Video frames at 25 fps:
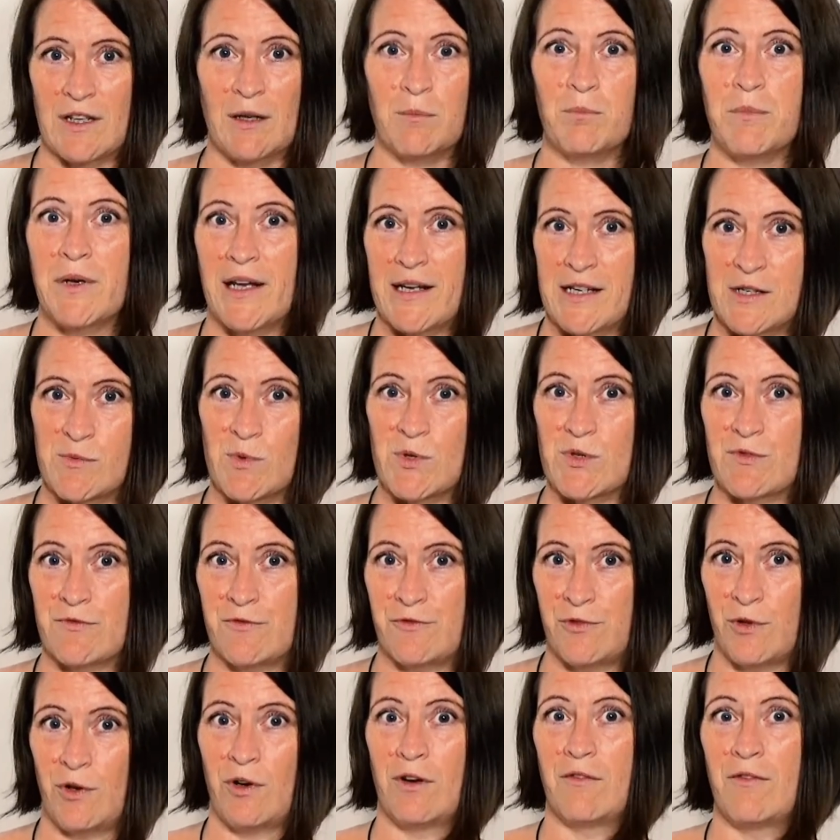That place was
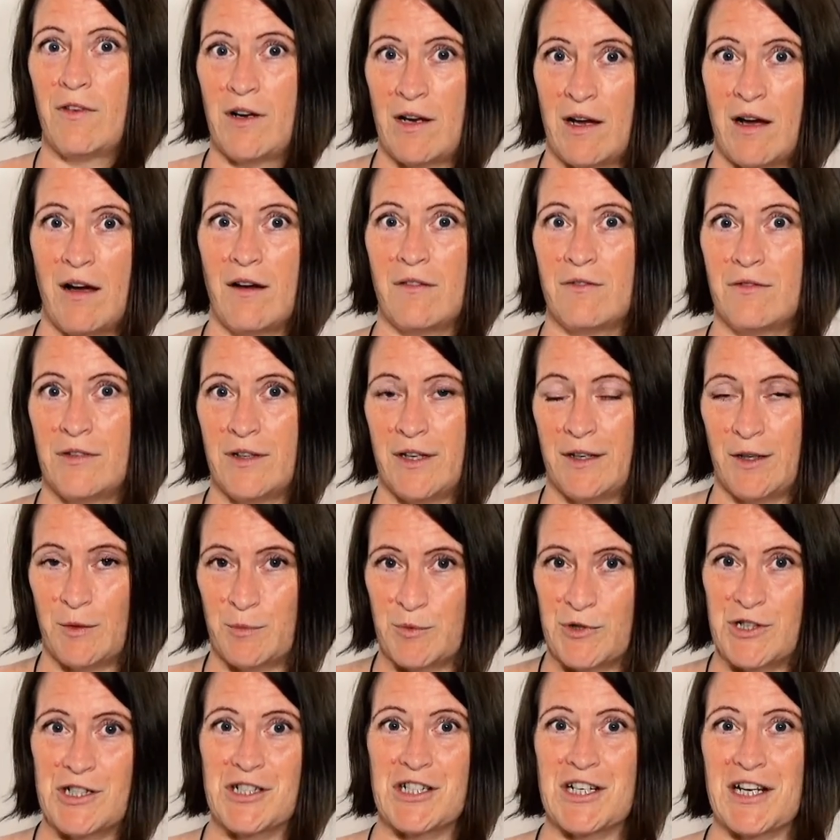full of love and
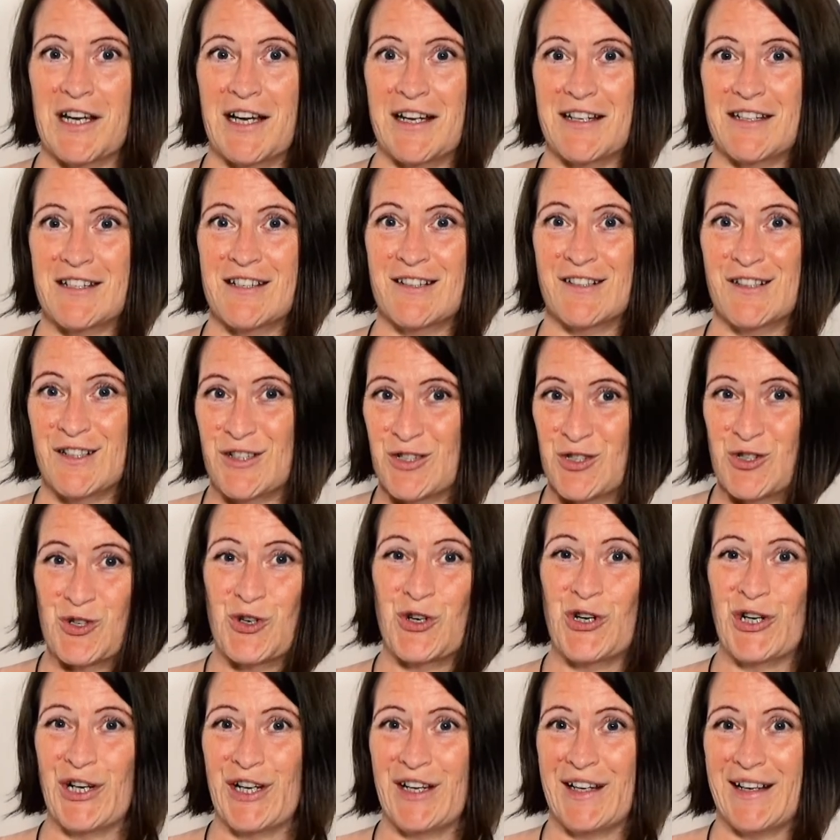appreciation and
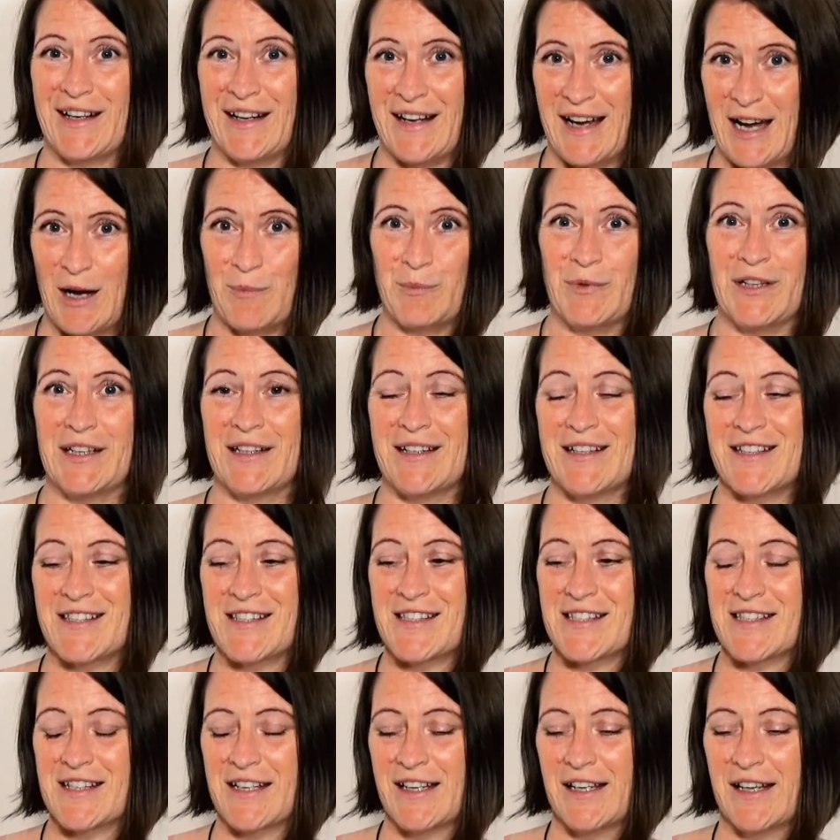joy and
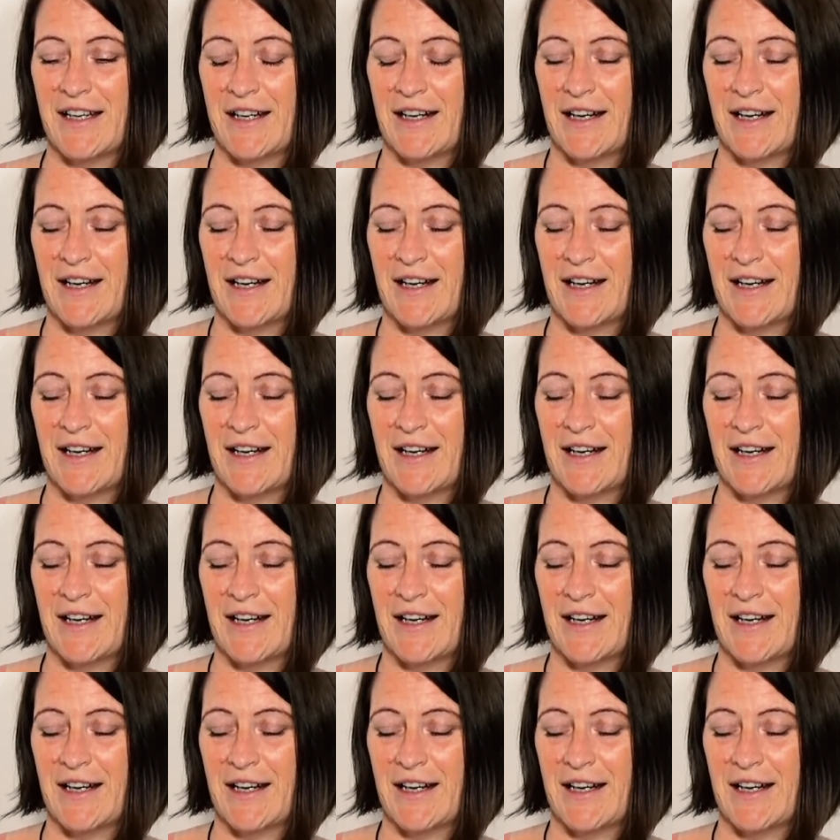happiness.